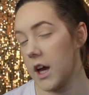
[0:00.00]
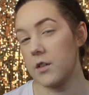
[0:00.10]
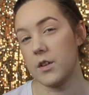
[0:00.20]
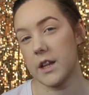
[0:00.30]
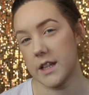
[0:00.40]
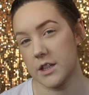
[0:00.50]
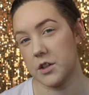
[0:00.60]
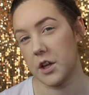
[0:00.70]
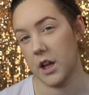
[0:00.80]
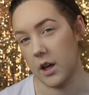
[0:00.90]
I feel like that
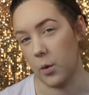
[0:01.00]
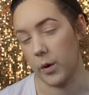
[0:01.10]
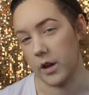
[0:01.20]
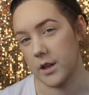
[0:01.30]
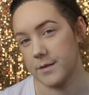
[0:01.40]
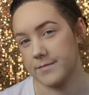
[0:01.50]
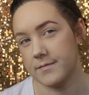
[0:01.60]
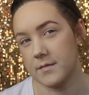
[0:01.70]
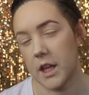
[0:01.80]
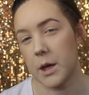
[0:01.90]
took a lot of work.
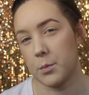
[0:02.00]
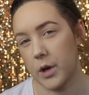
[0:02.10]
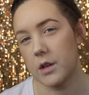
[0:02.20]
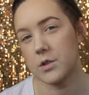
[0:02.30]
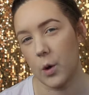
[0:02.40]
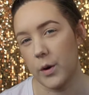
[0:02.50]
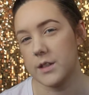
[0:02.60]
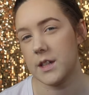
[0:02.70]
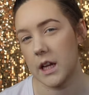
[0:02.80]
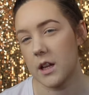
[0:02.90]
Like, brows
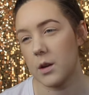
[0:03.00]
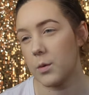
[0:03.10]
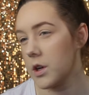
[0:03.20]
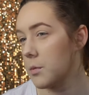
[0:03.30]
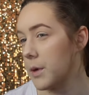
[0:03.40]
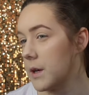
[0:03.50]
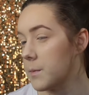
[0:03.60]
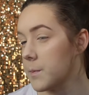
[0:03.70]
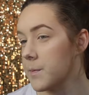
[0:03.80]
always take a lot of work, but